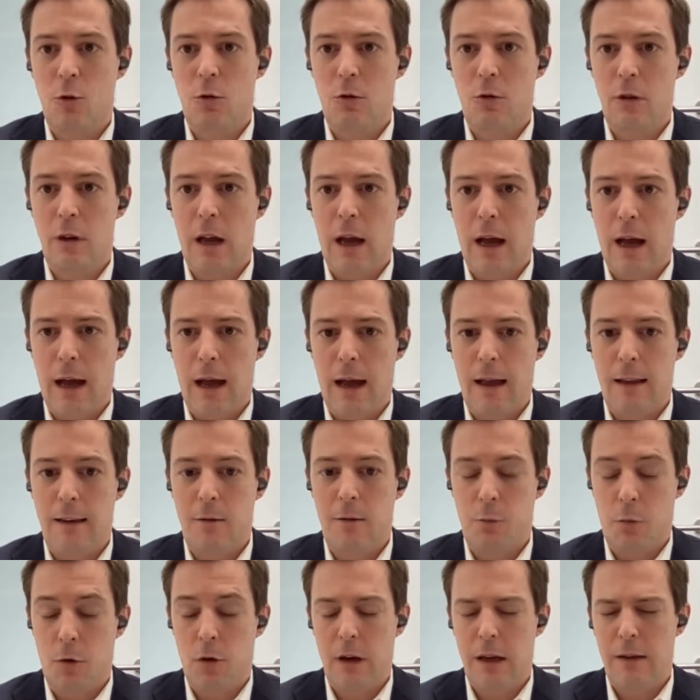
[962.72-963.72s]
young
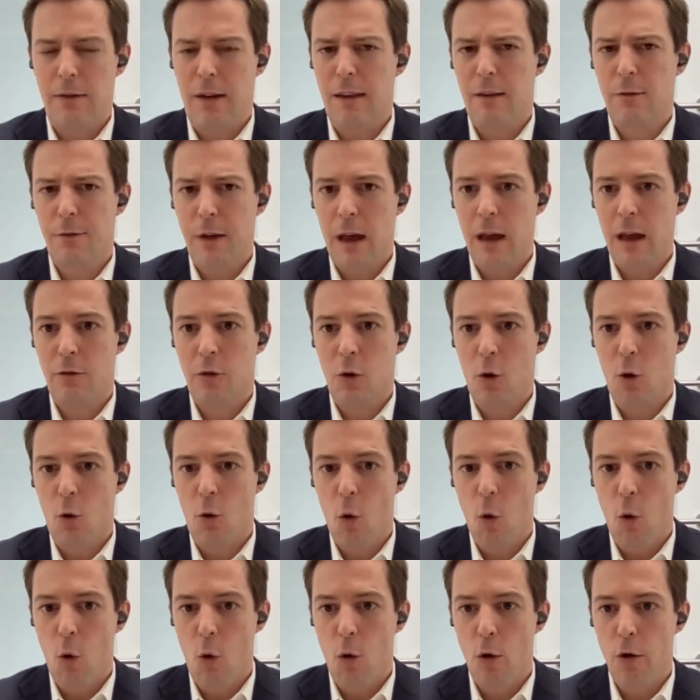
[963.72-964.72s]
as, I believe, as five year
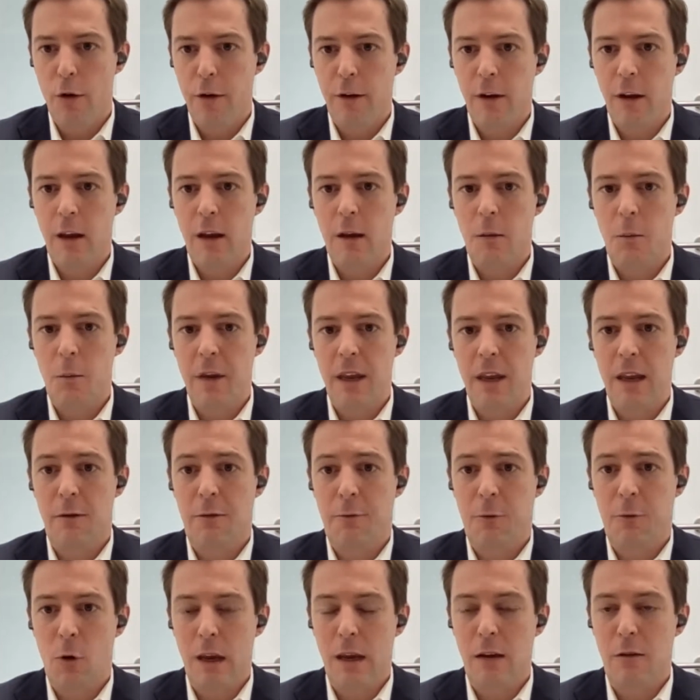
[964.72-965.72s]
old, be
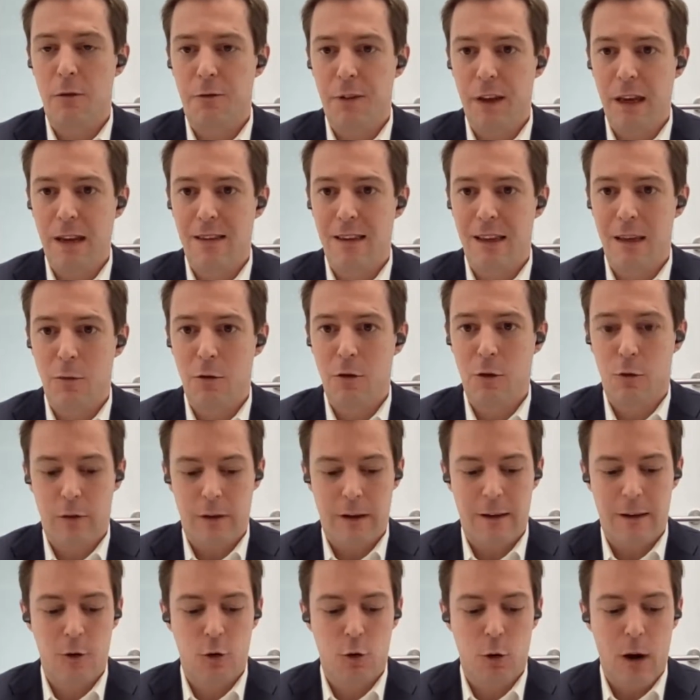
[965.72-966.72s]
falling victims to
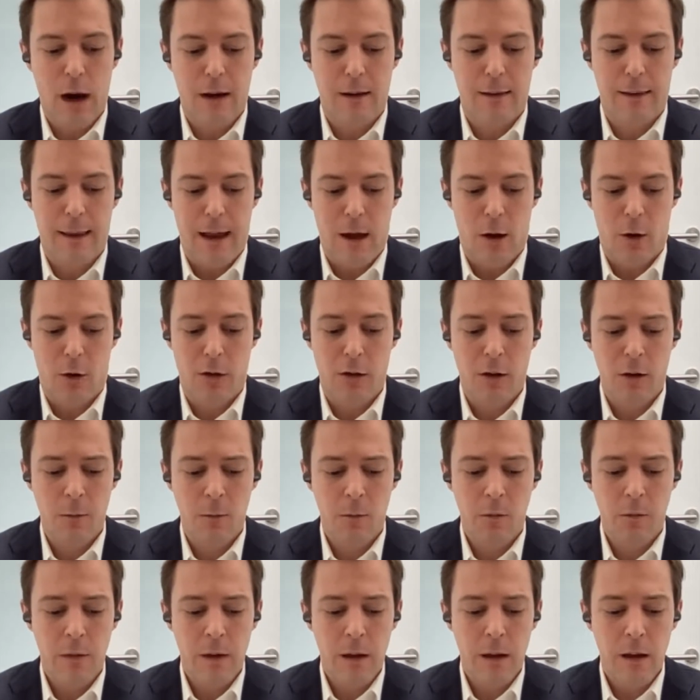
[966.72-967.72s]
this crackdown.
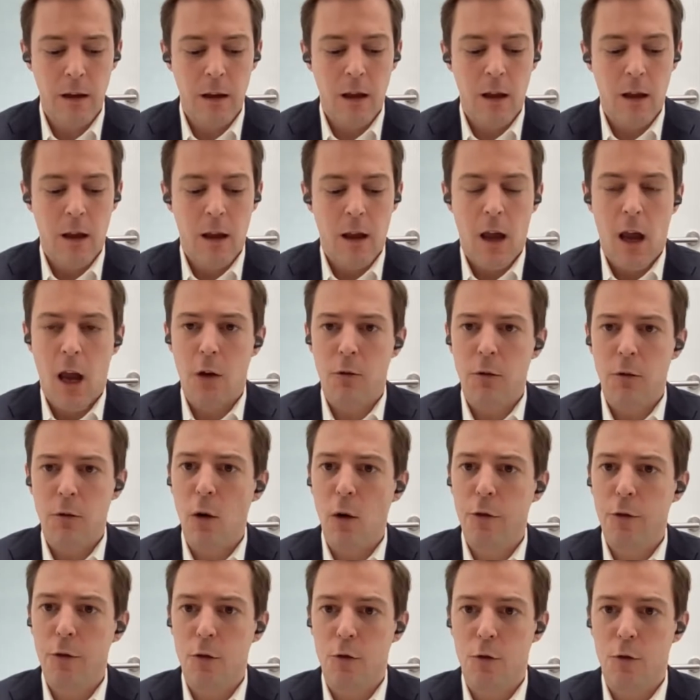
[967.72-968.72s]
And we are
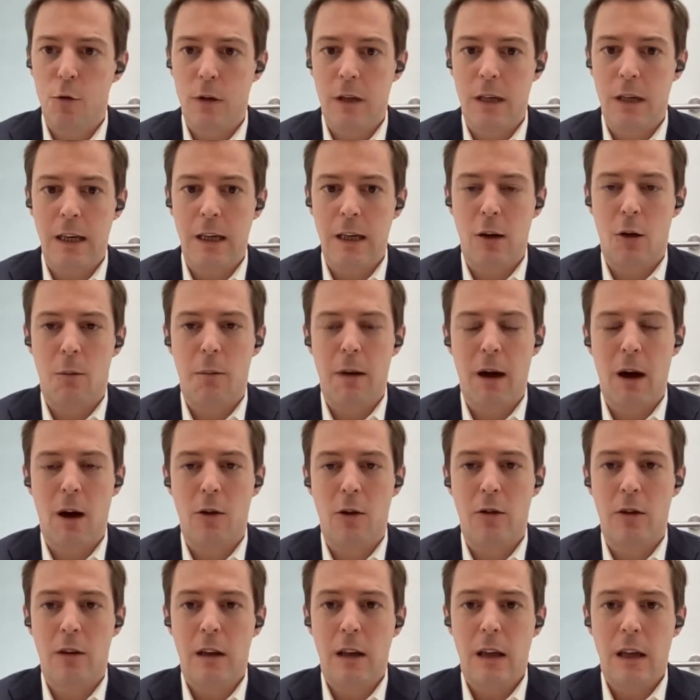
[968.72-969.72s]
also talking
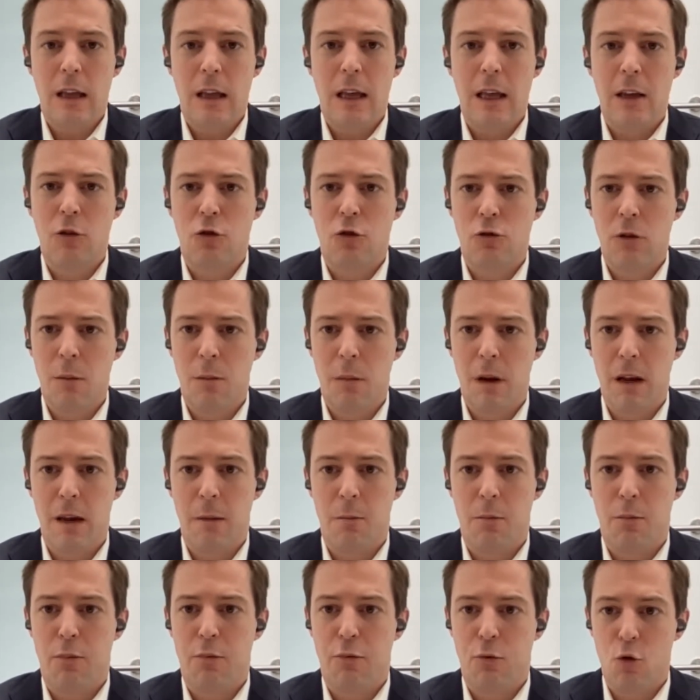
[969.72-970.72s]
about
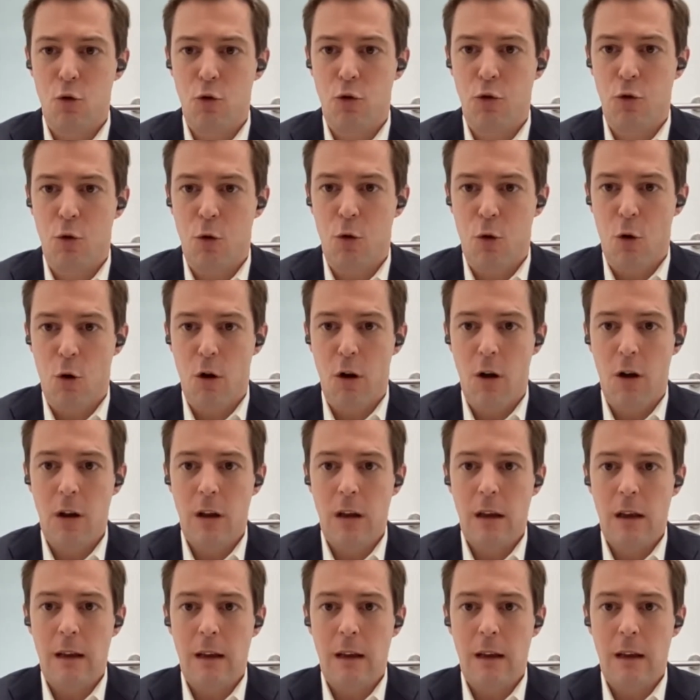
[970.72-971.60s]
extremely brutal